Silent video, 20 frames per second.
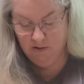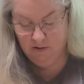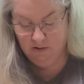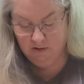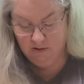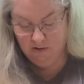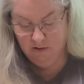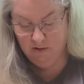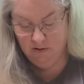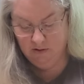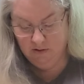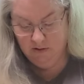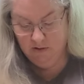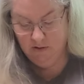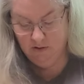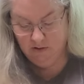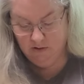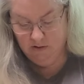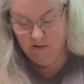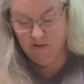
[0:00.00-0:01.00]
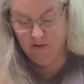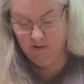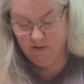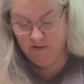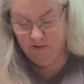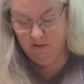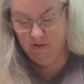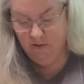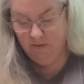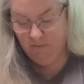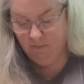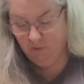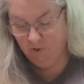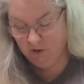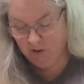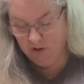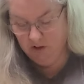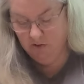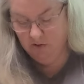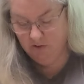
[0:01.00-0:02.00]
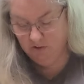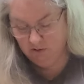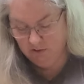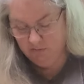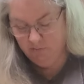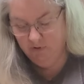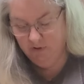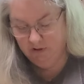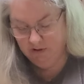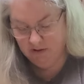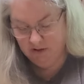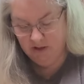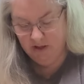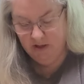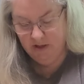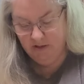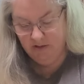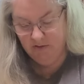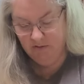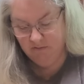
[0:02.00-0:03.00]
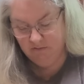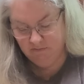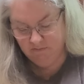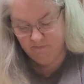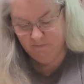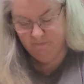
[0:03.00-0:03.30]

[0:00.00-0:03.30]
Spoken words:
You can work it into a rectangle.